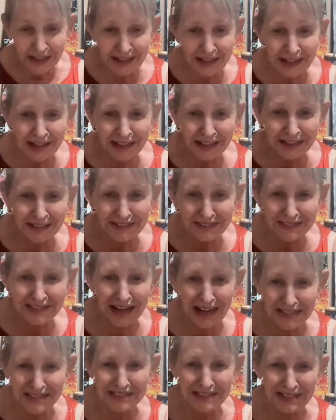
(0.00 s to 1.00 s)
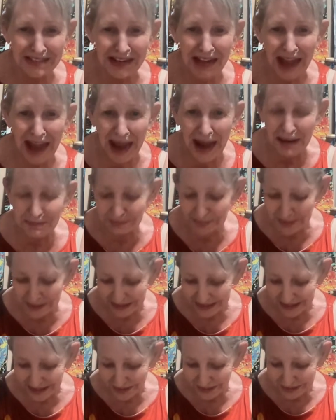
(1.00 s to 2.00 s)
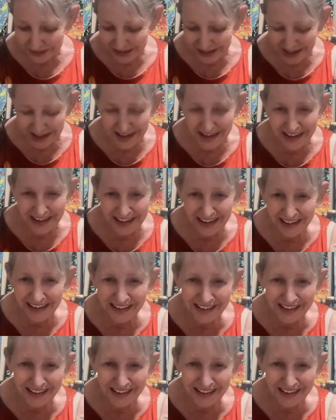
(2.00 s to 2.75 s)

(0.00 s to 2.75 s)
it doesn't happen, okay?